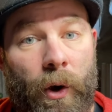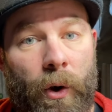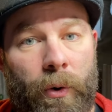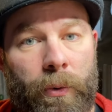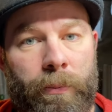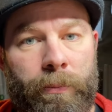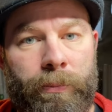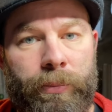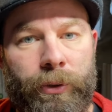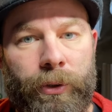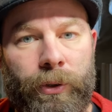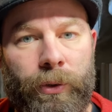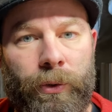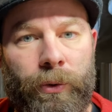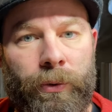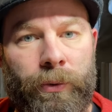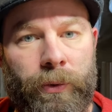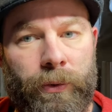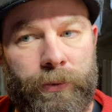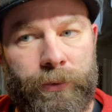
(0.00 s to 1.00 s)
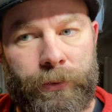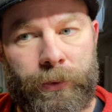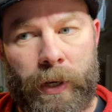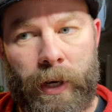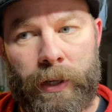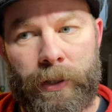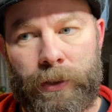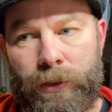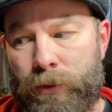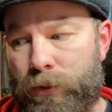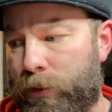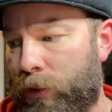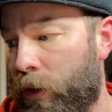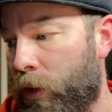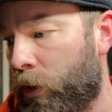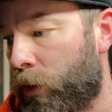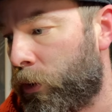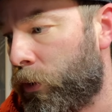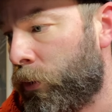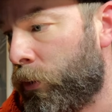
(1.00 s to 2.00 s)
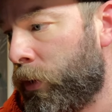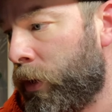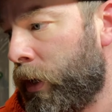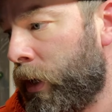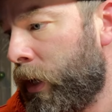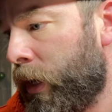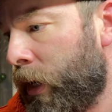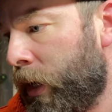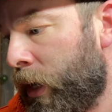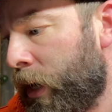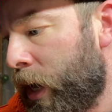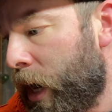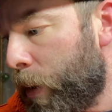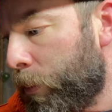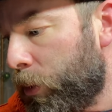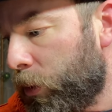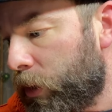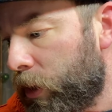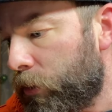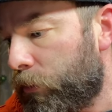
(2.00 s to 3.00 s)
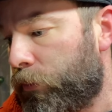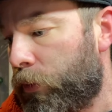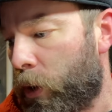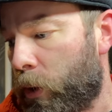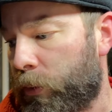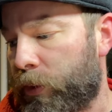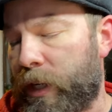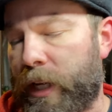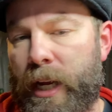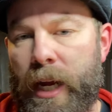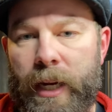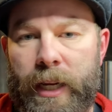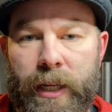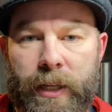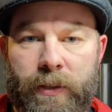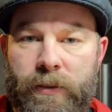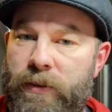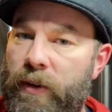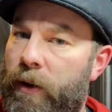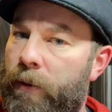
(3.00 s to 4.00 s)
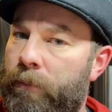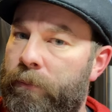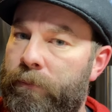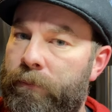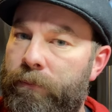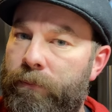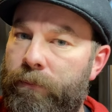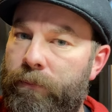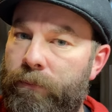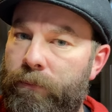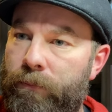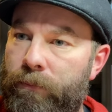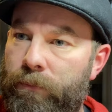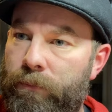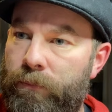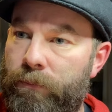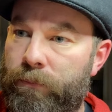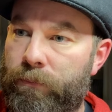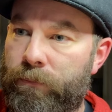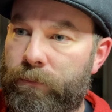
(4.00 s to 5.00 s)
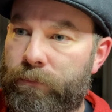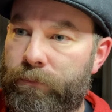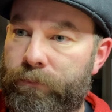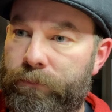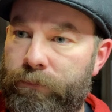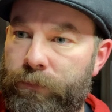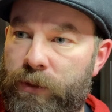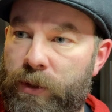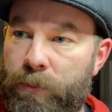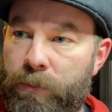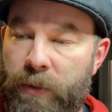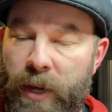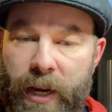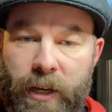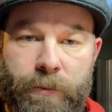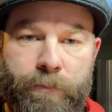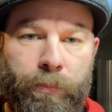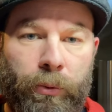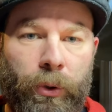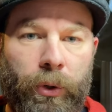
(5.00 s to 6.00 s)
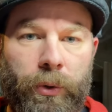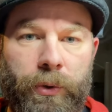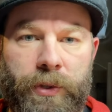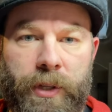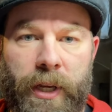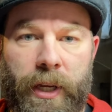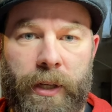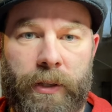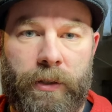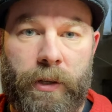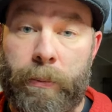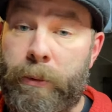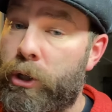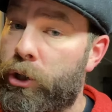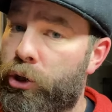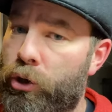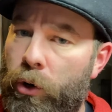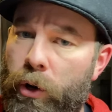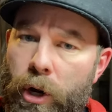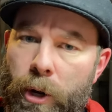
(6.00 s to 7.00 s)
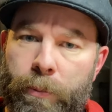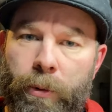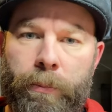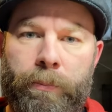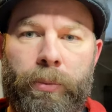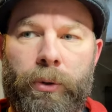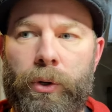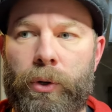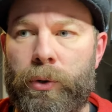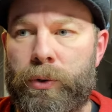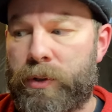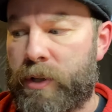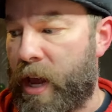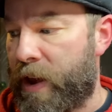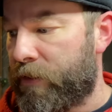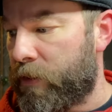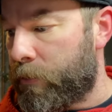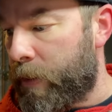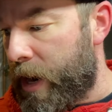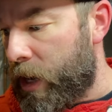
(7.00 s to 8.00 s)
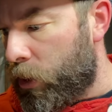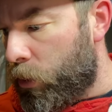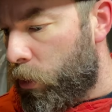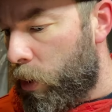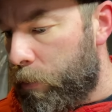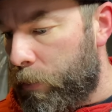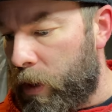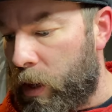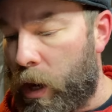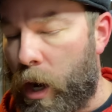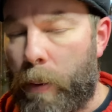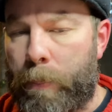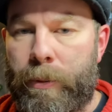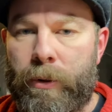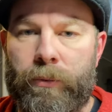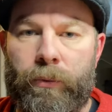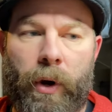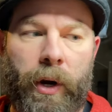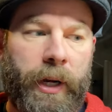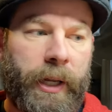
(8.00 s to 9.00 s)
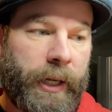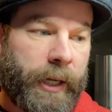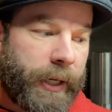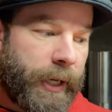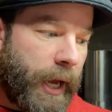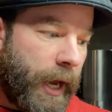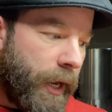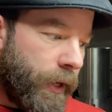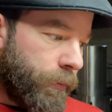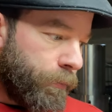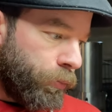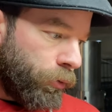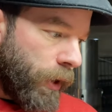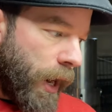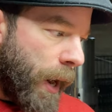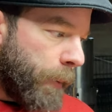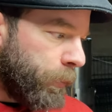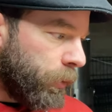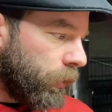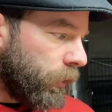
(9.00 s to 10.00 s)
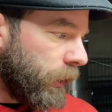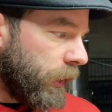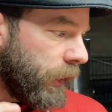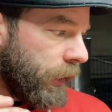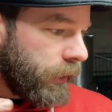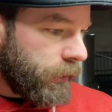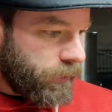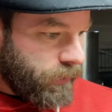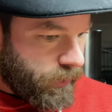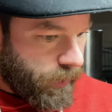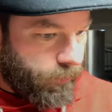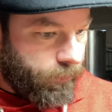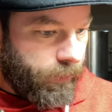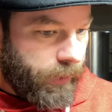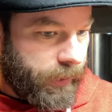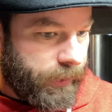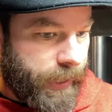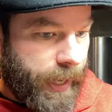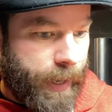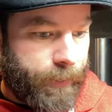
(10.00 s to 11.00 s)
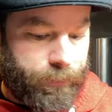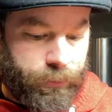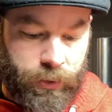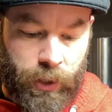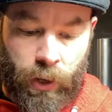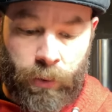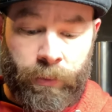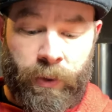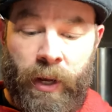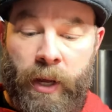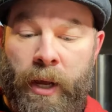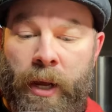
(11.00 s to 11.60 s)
homebrew front. So I'm looking forward to getting some nice brews in, some enjoyable brews, having my equipment up and running again properly and stuff like that. So